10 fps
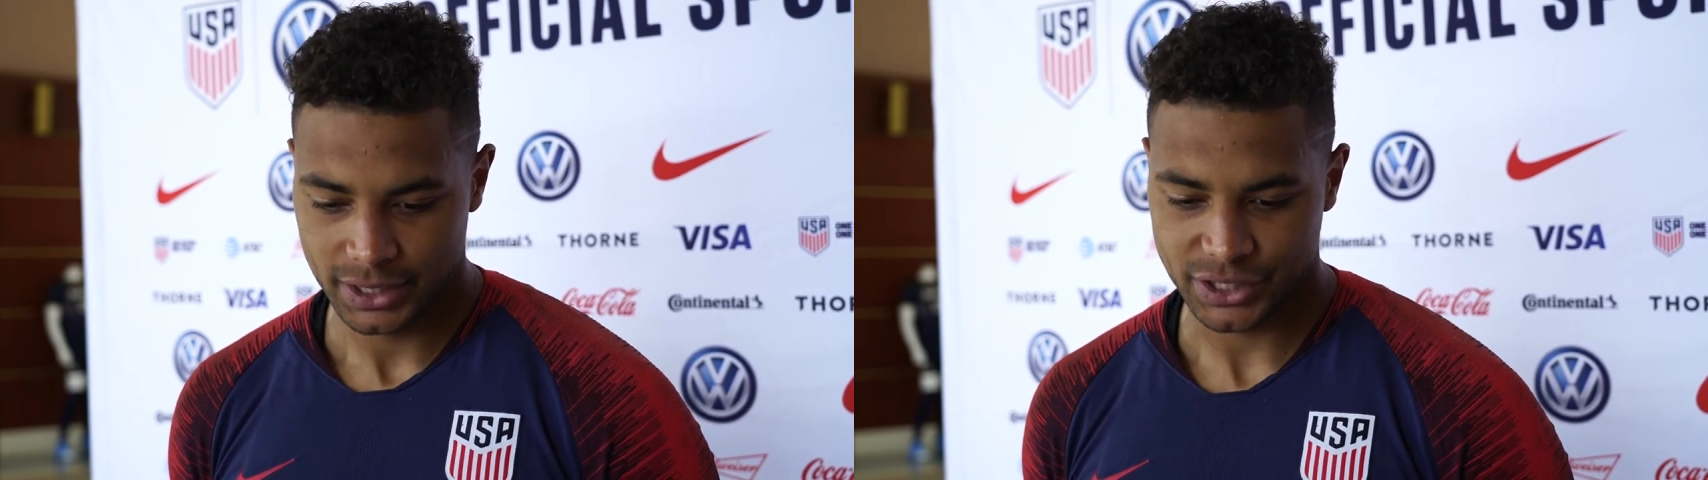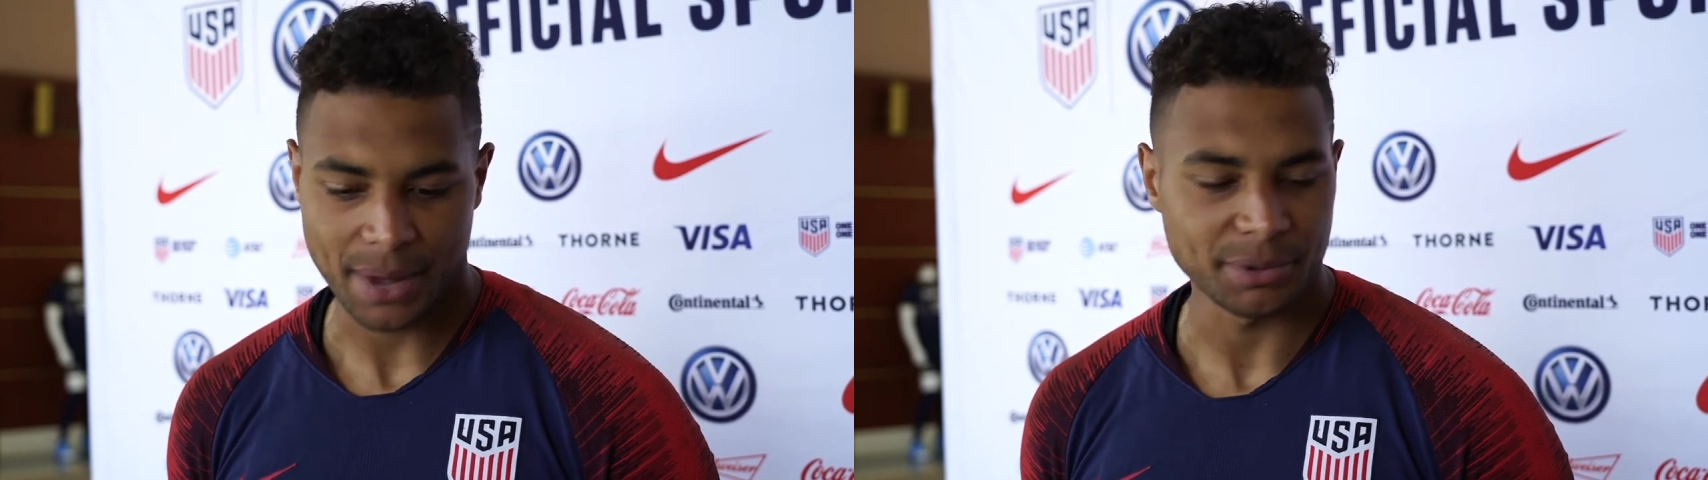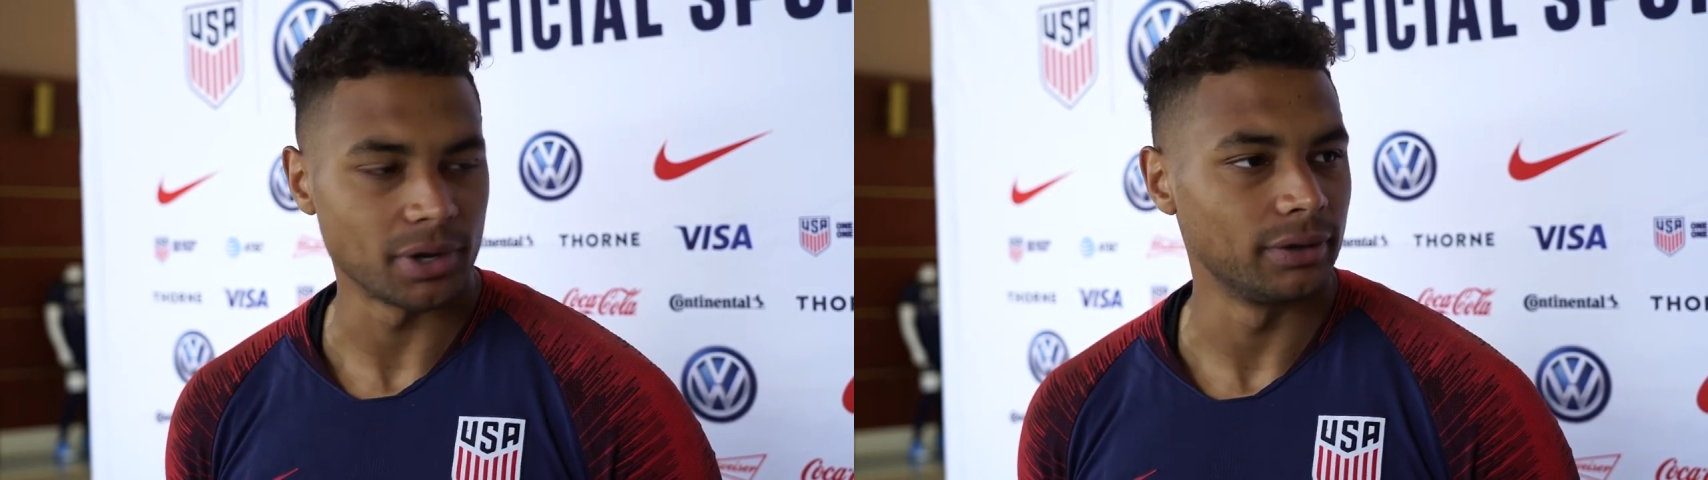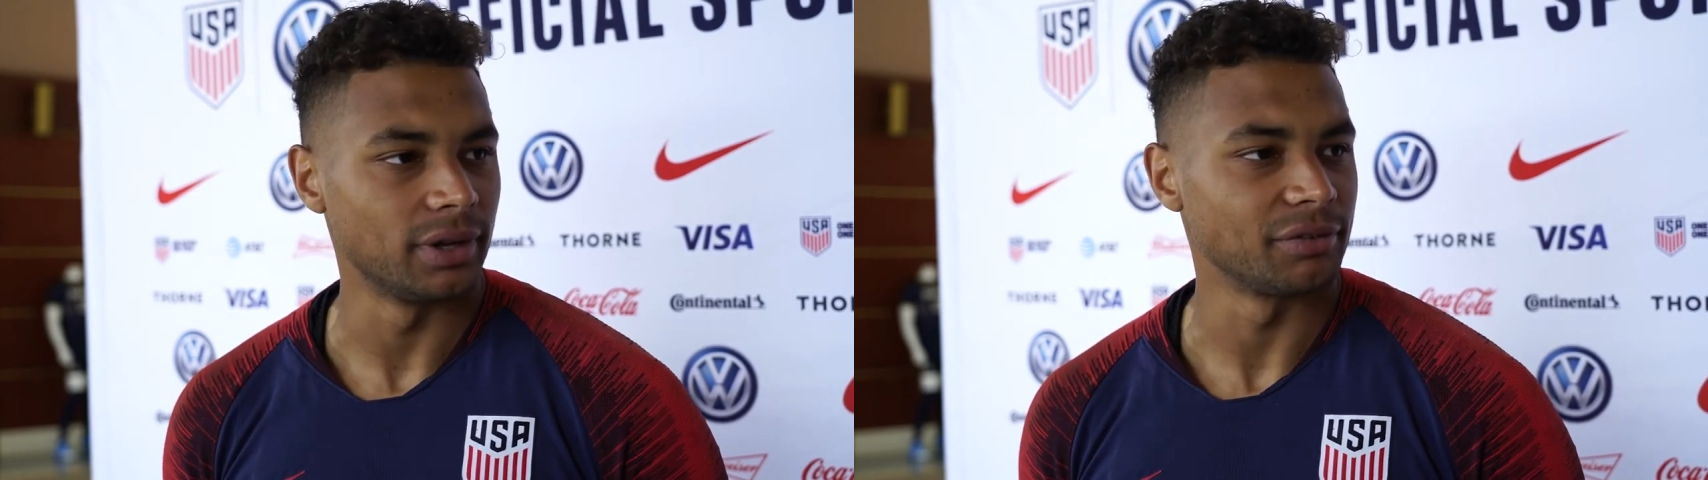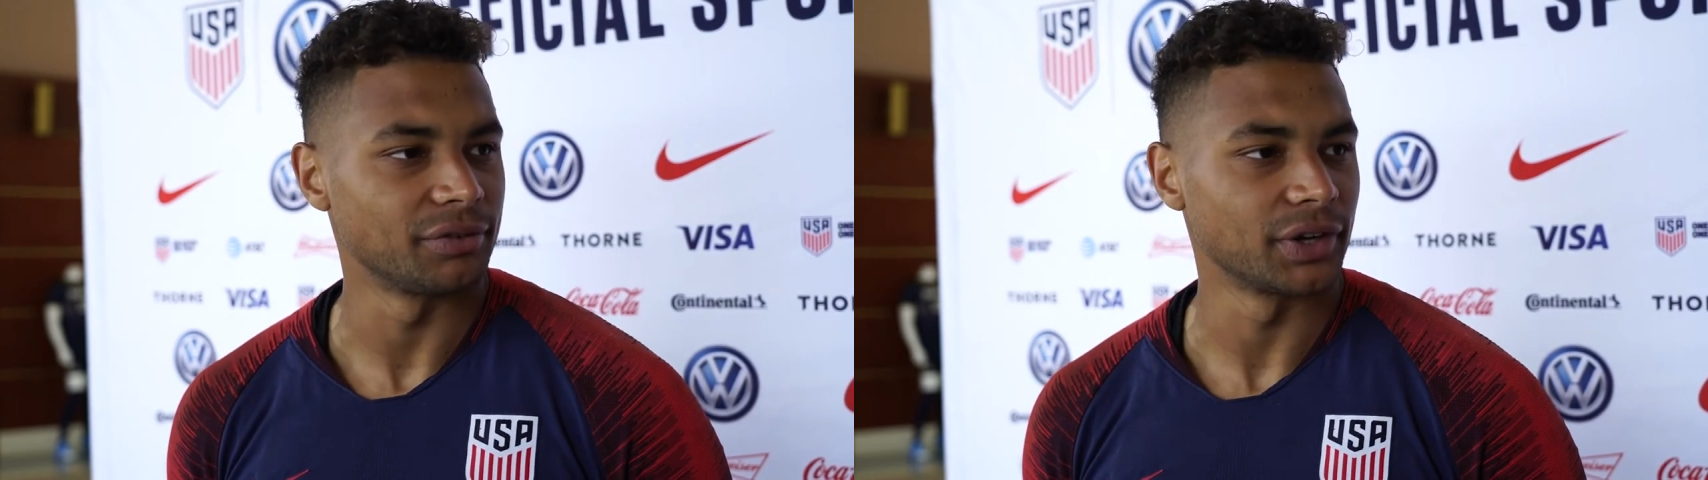chapter I'll
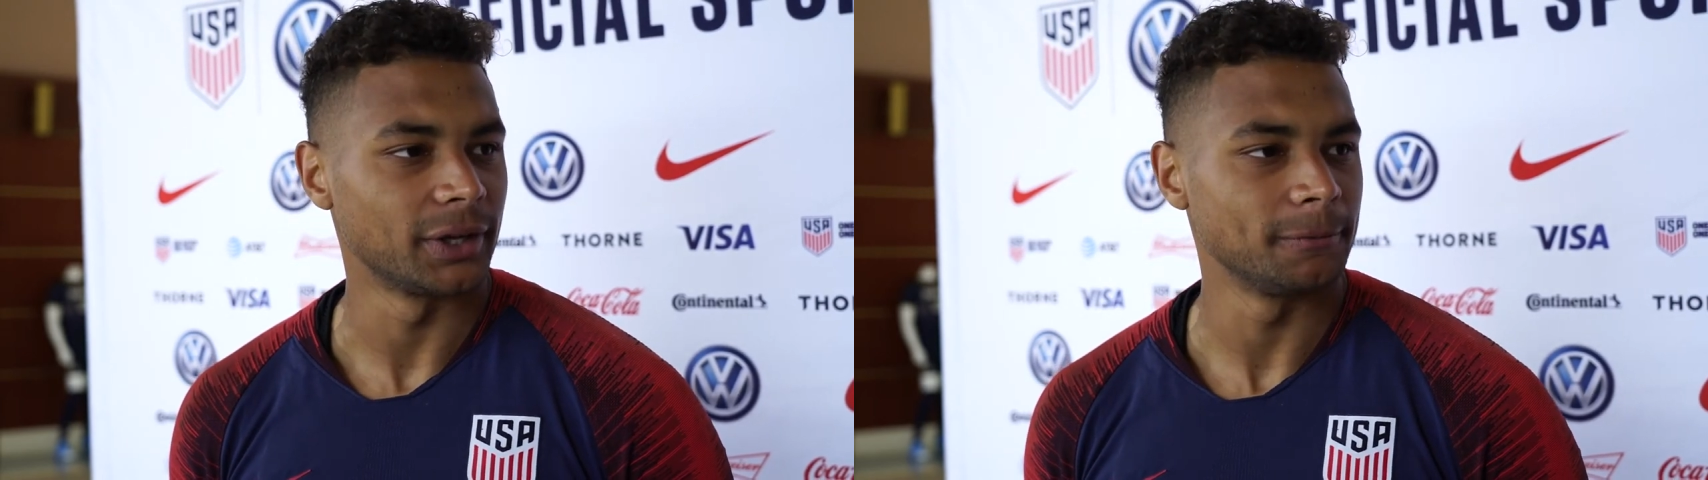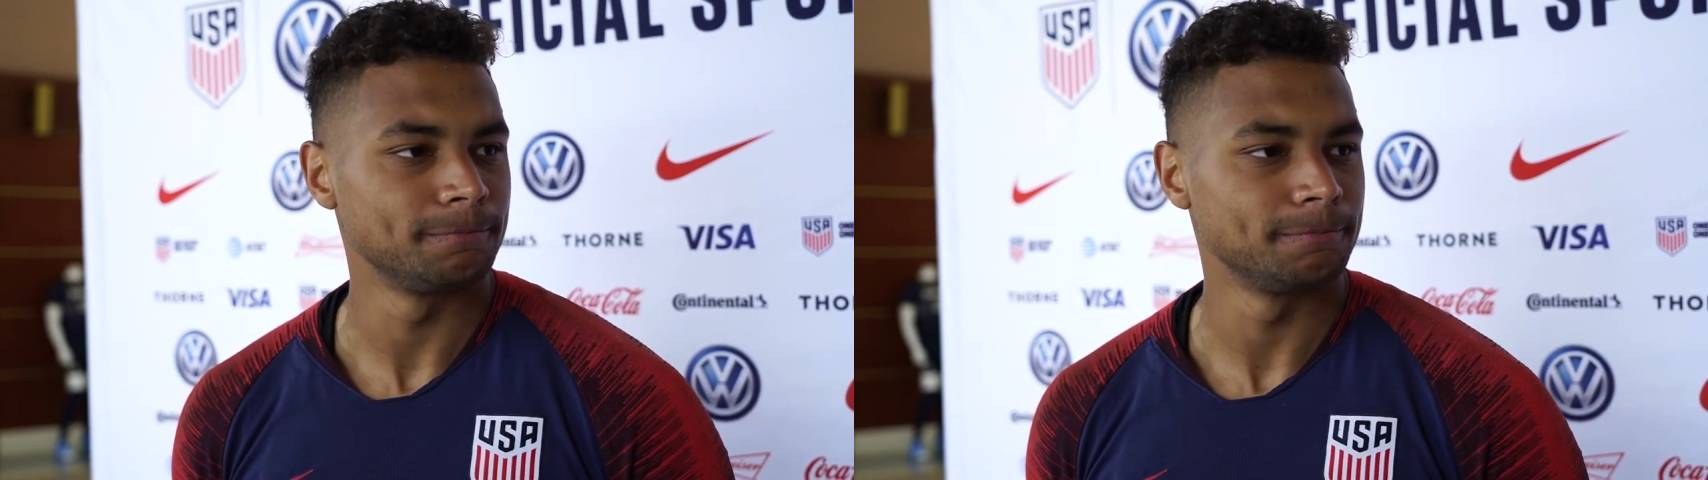never forget.